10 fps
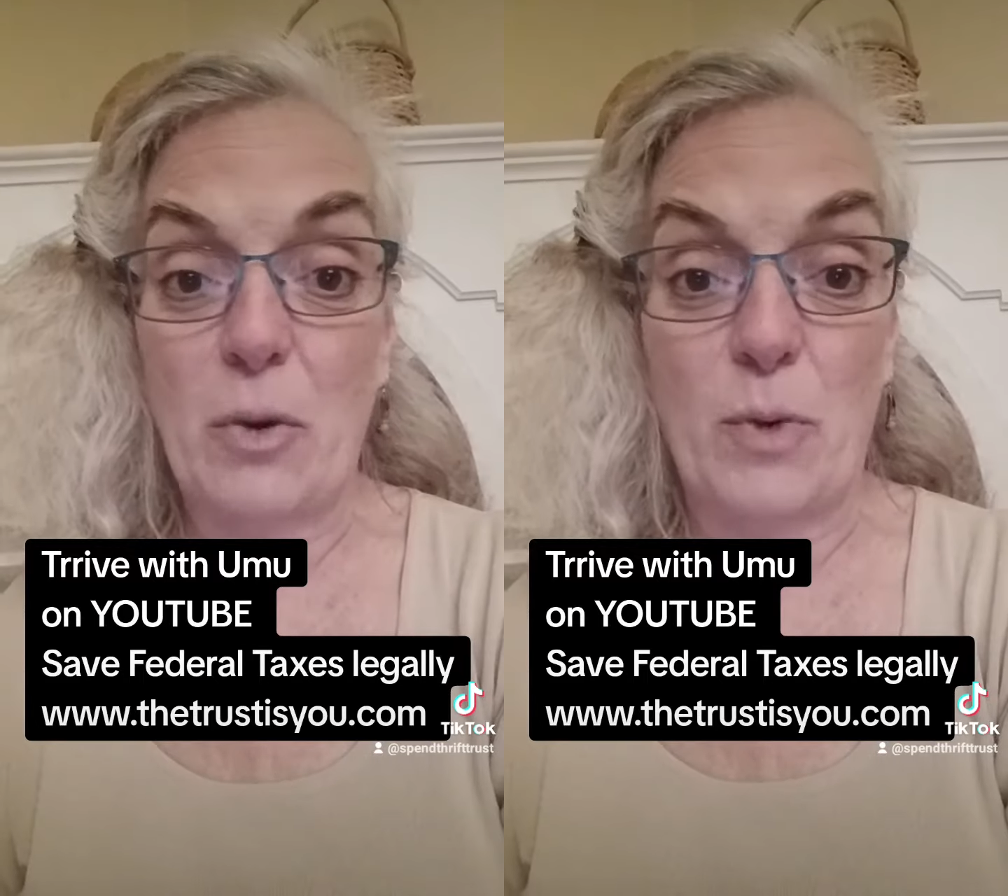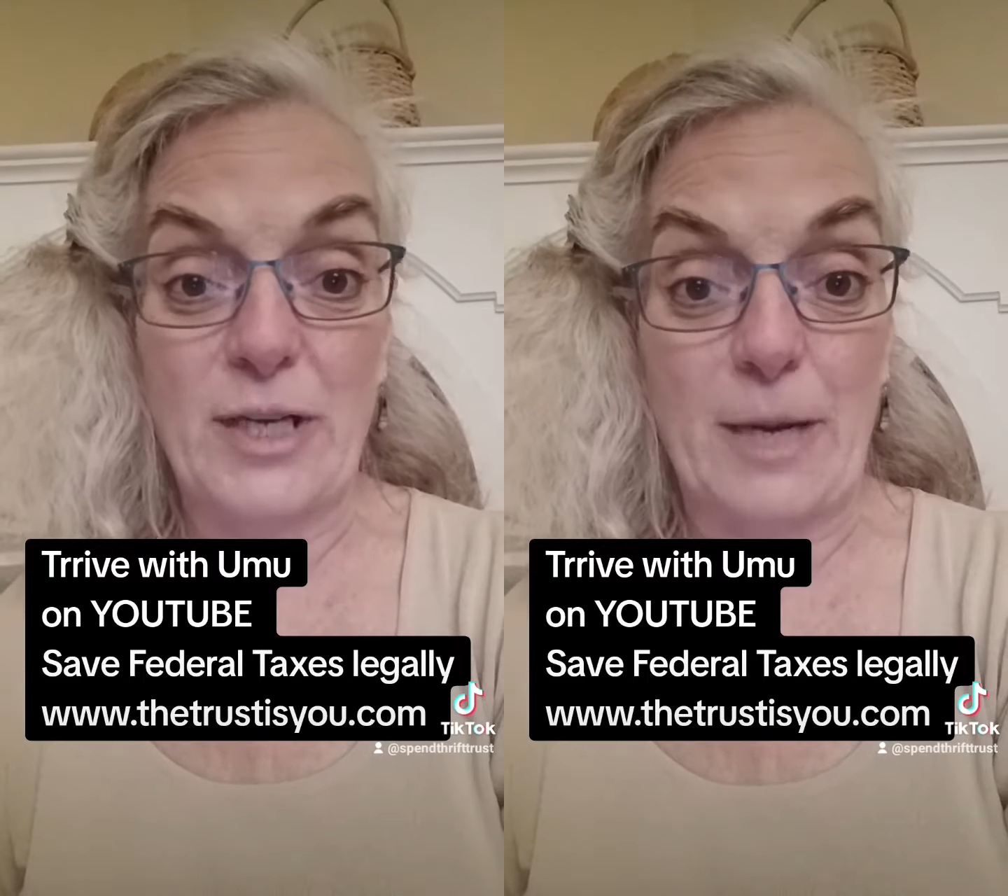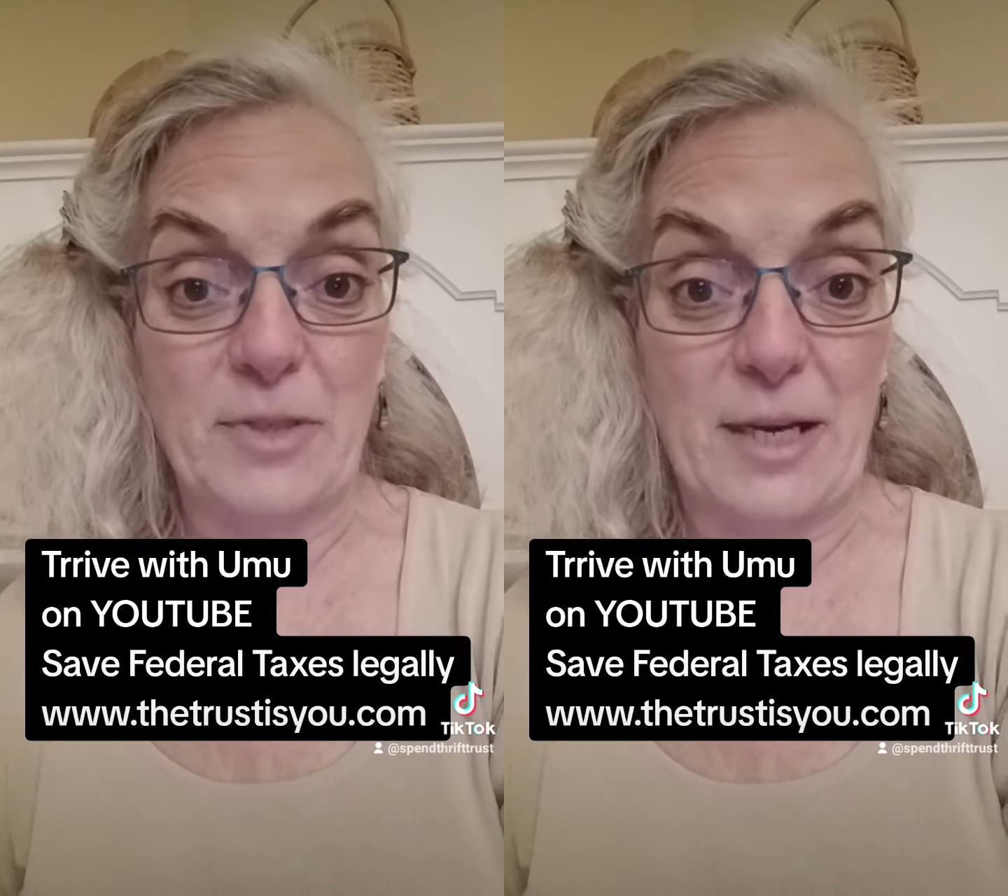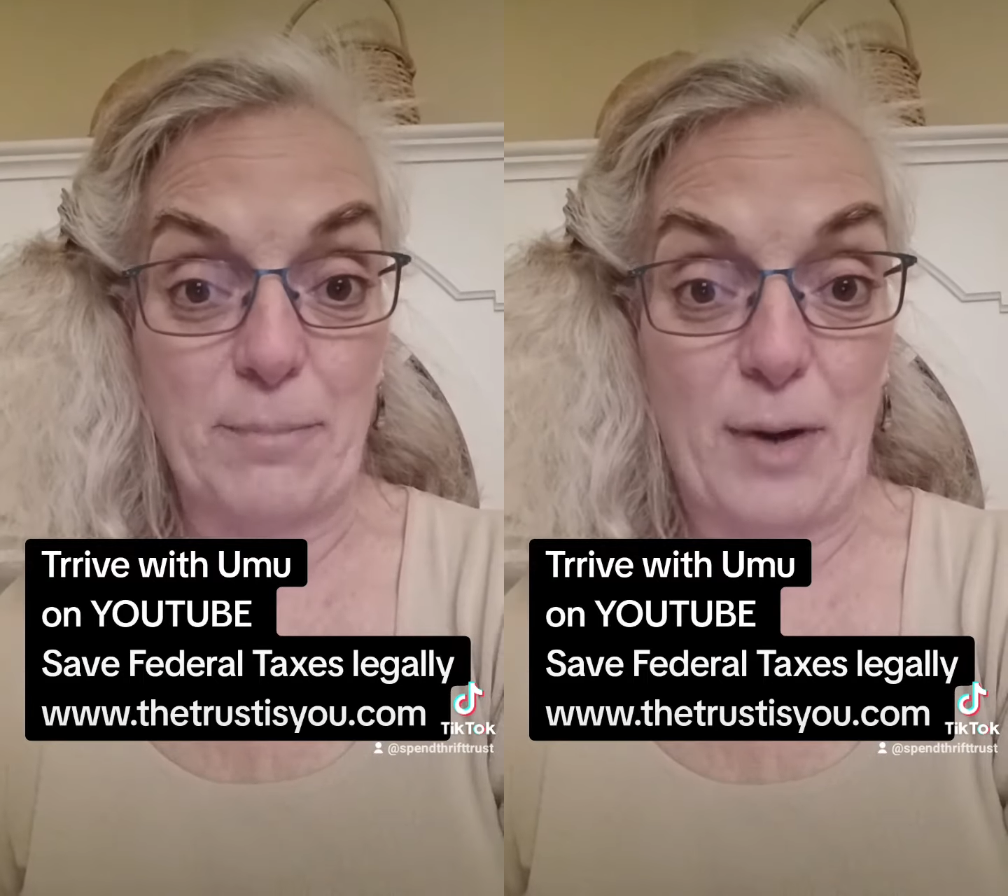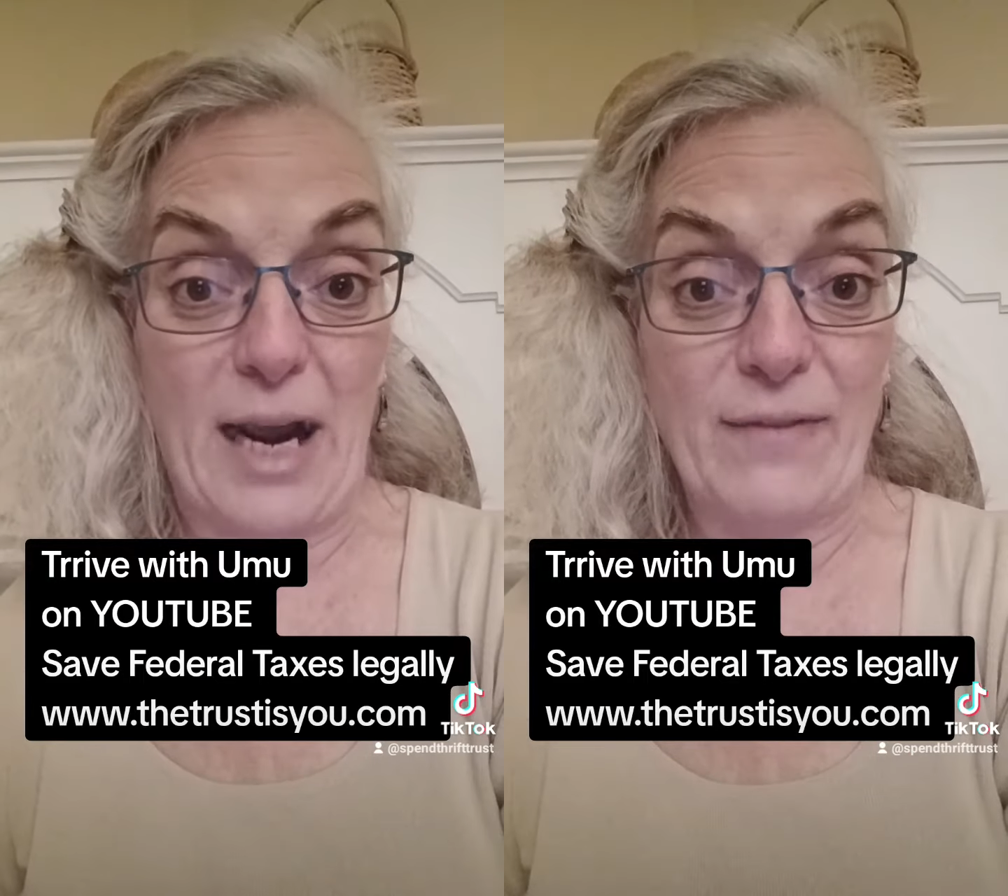100%
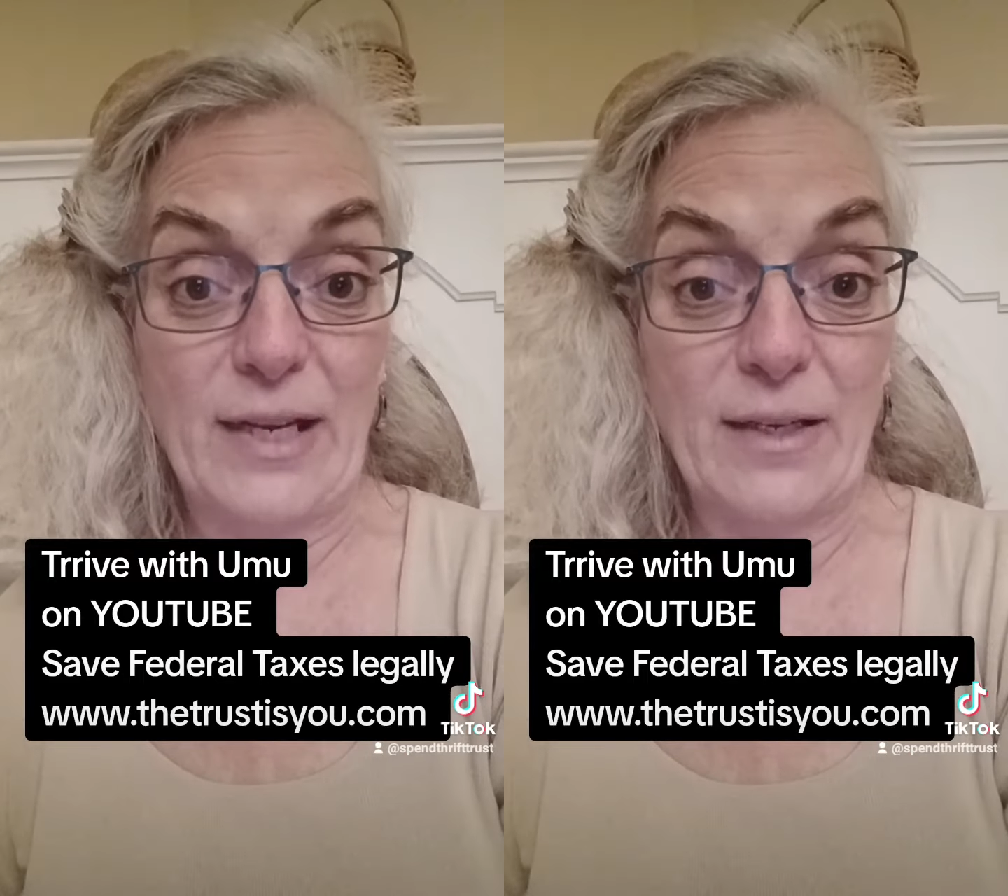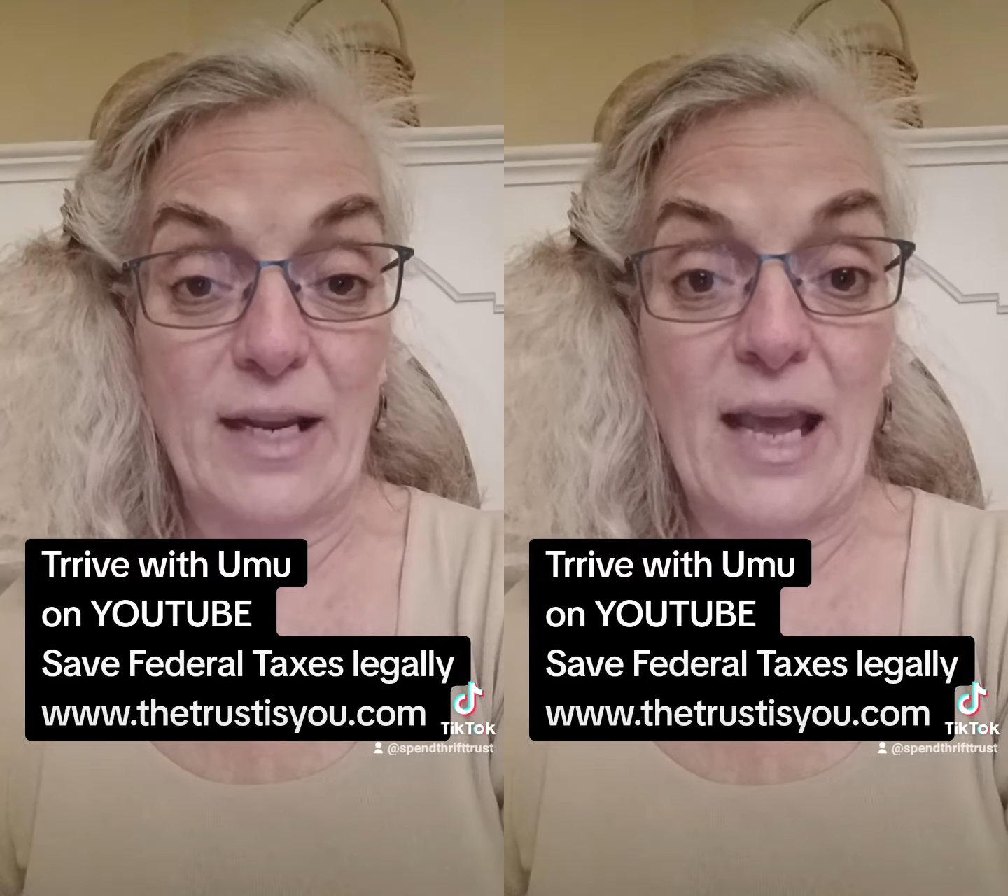private.